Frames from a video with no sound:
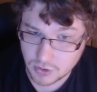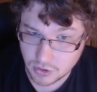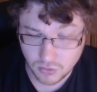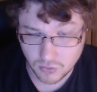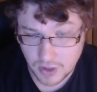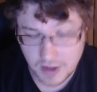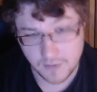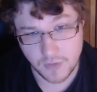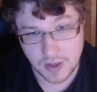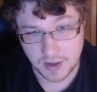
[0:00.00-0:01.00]
to think
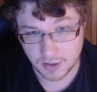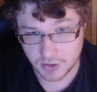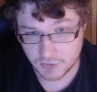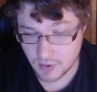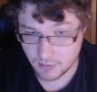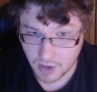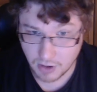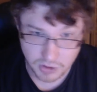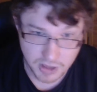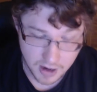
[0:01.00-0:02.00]
of things from
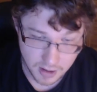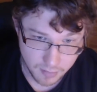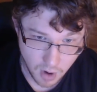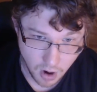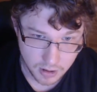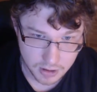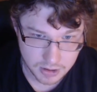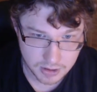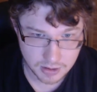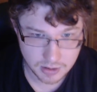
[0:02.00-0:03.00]
outside of the
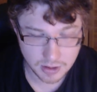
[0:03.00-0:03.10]
box.